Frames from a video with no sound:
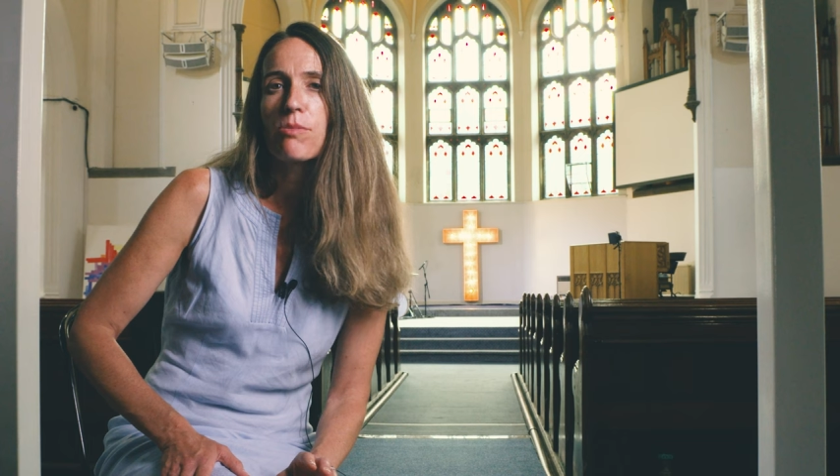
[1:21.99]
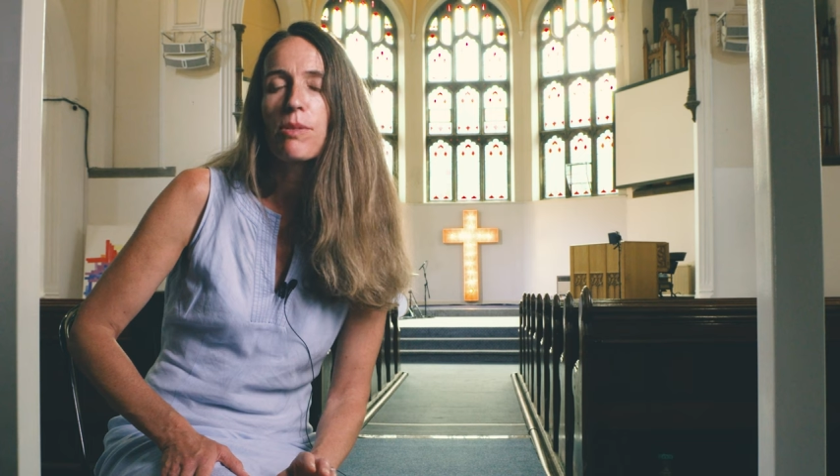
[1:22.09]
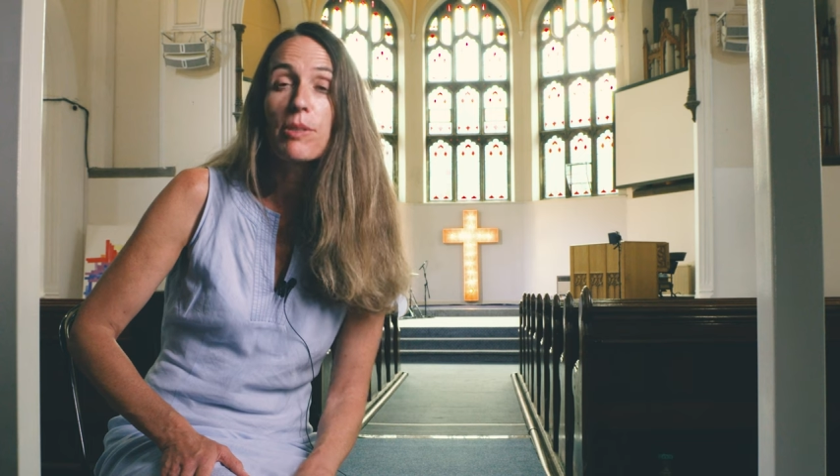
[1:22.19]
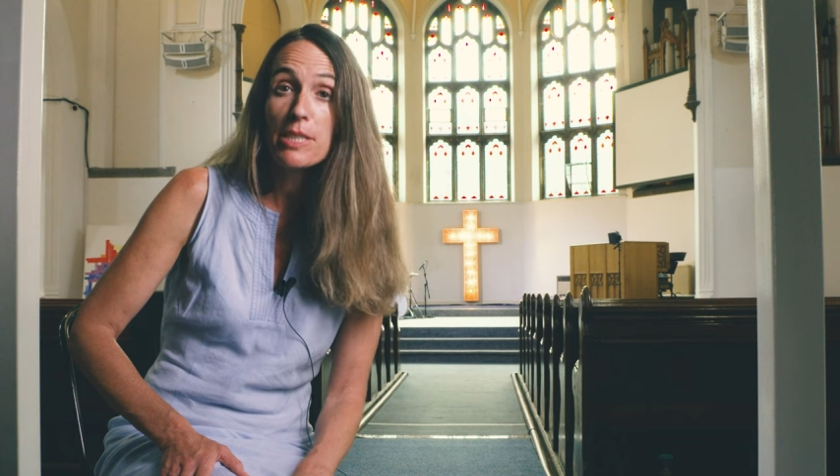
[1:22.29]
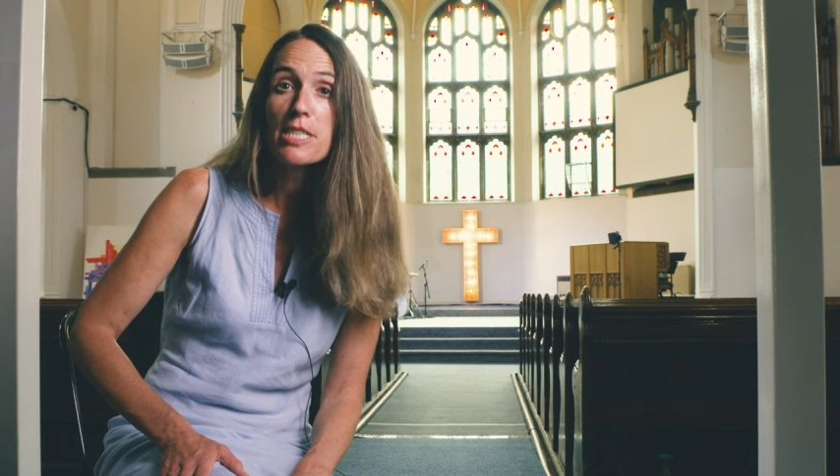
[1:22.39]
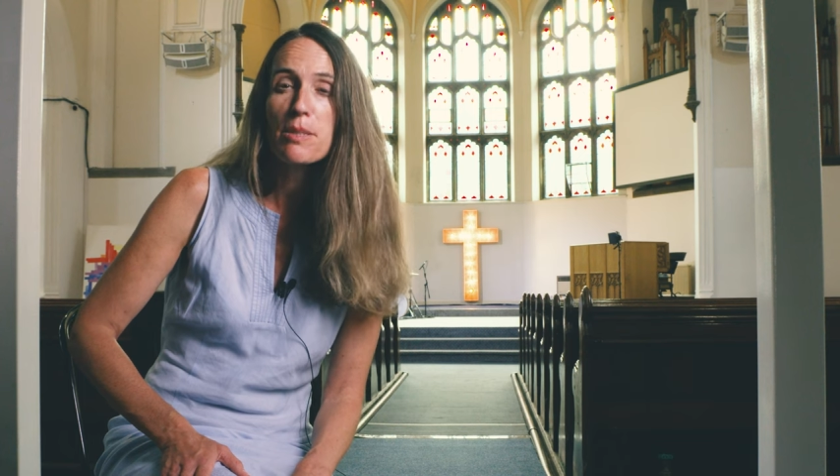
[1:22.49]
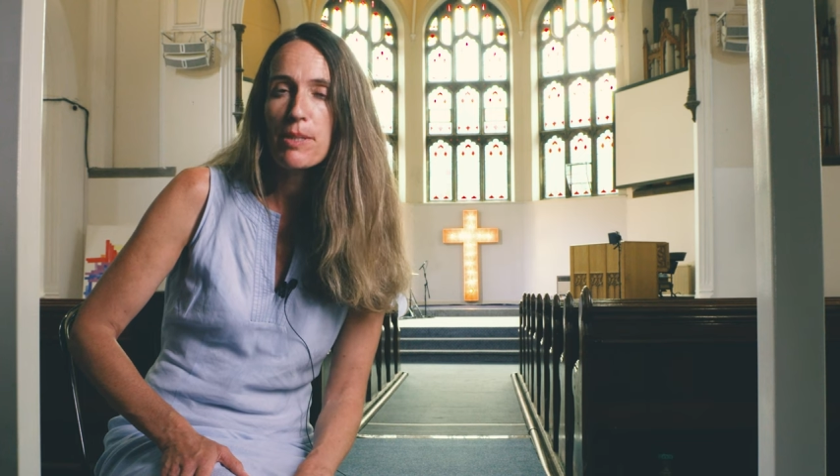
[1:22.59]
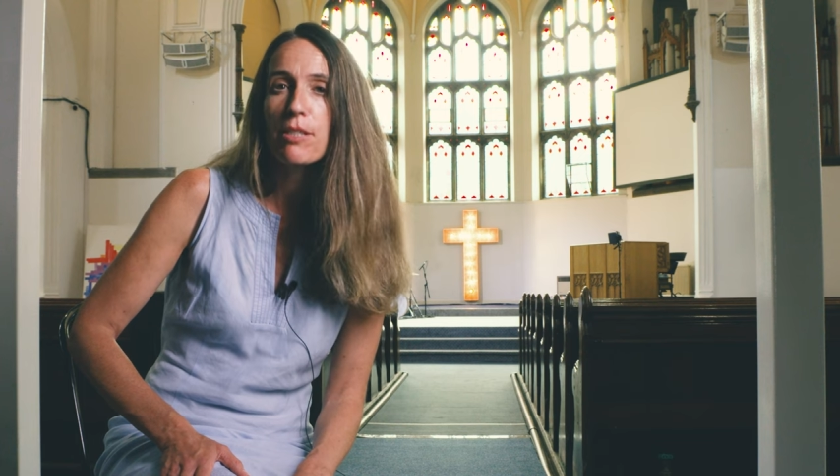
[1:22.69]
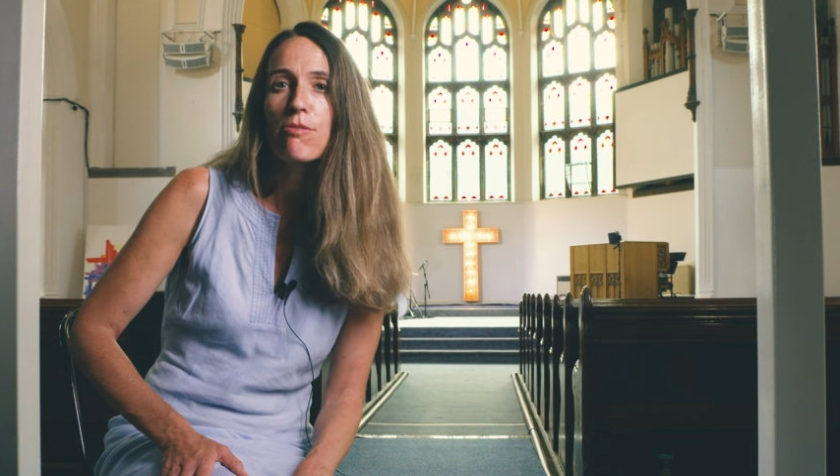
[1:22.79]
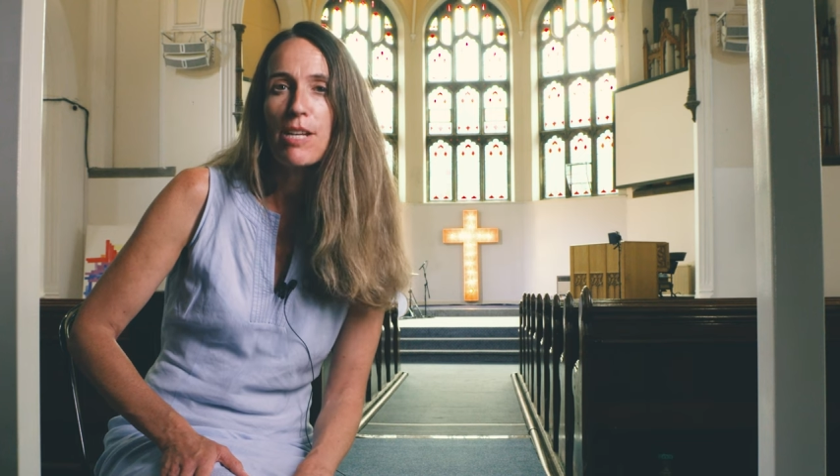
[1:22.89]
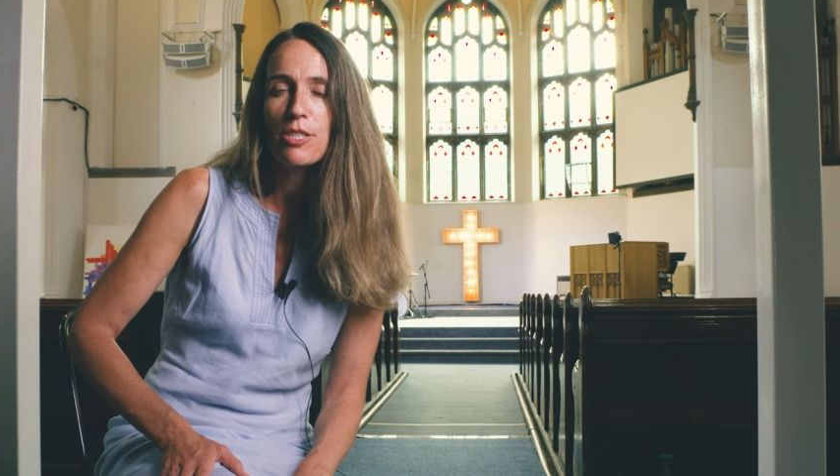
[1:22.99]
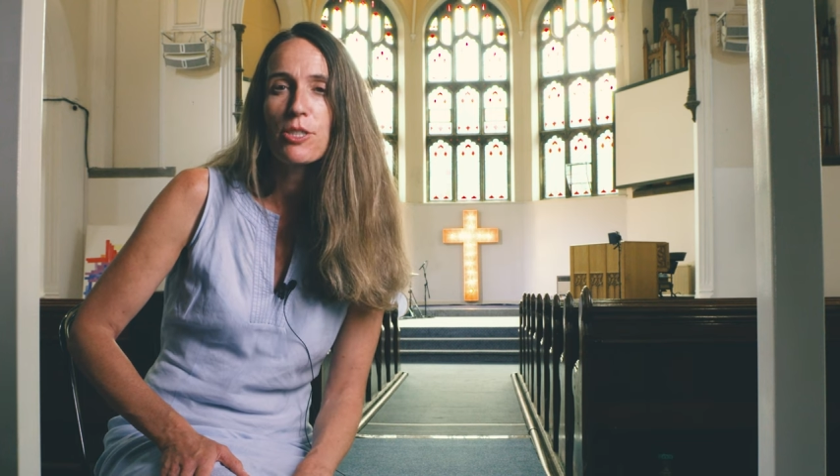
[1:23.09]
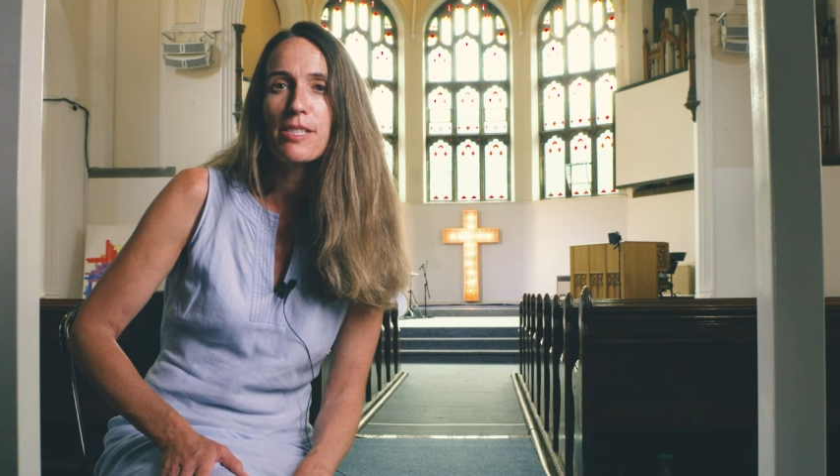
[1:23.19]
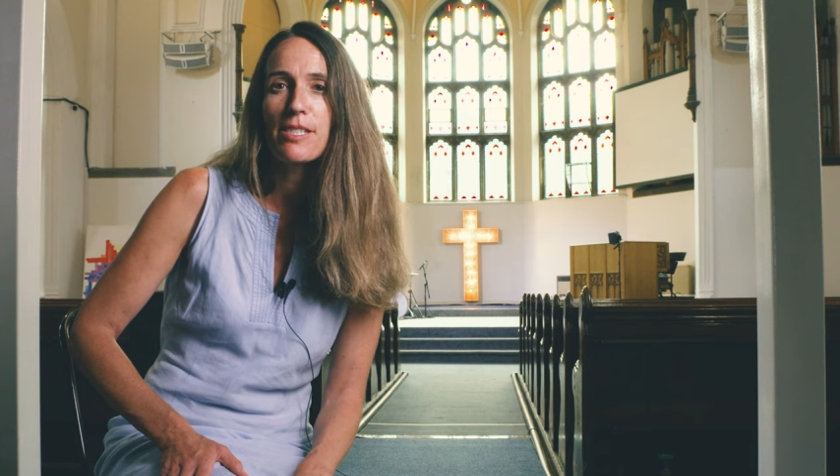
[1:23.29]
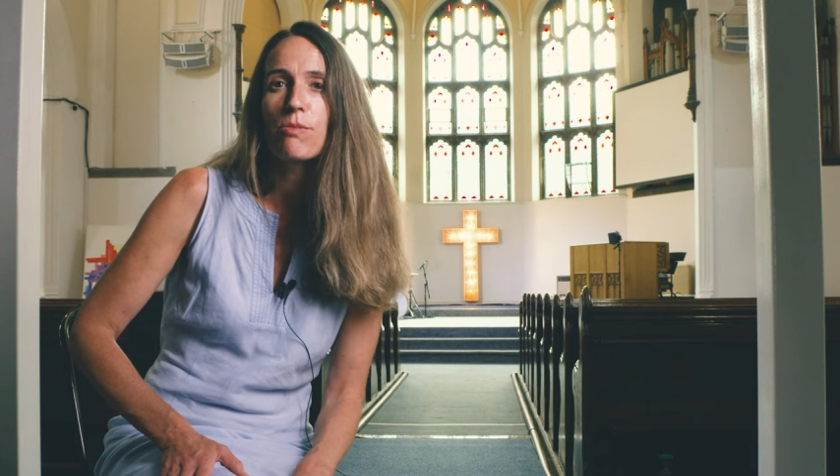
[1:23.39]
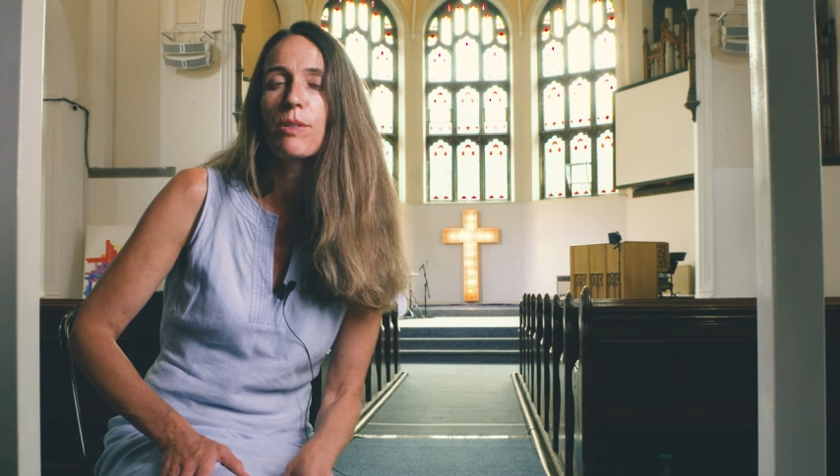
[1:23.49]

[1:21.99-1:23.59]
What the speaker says: We will need to be courageous.